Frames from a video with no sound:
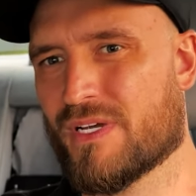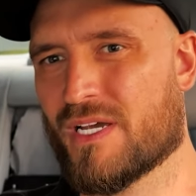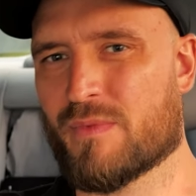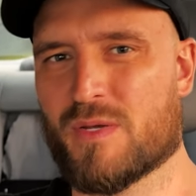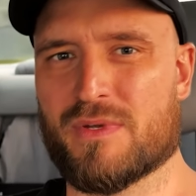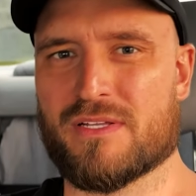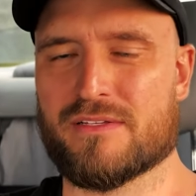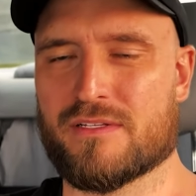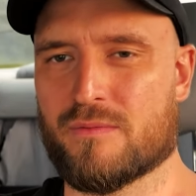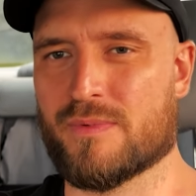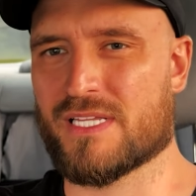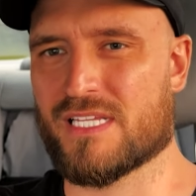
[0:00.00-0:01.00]
and maybe a
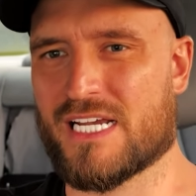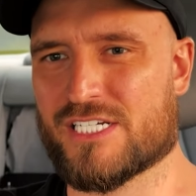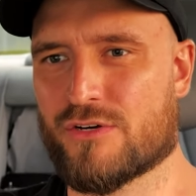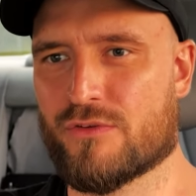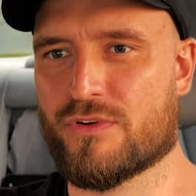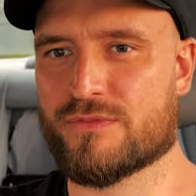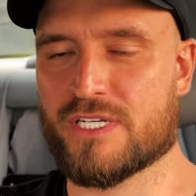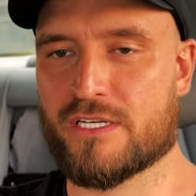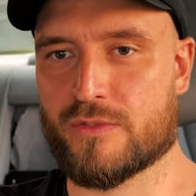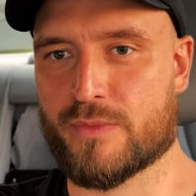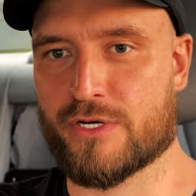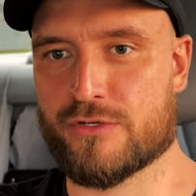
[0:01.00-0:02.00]
little bit less, 150
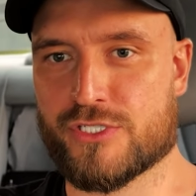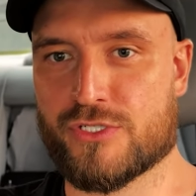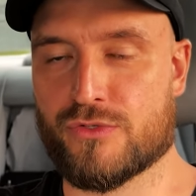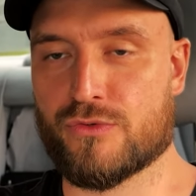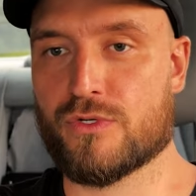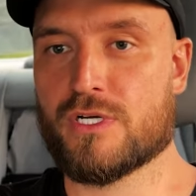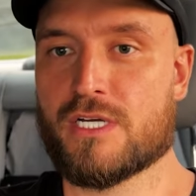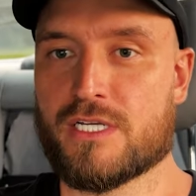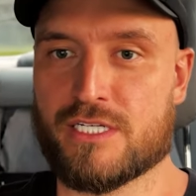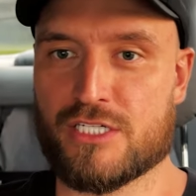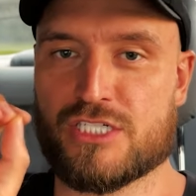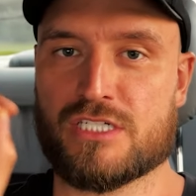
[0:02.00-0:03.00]
kilometers to
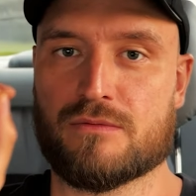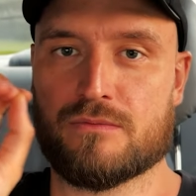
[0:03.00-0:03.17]
this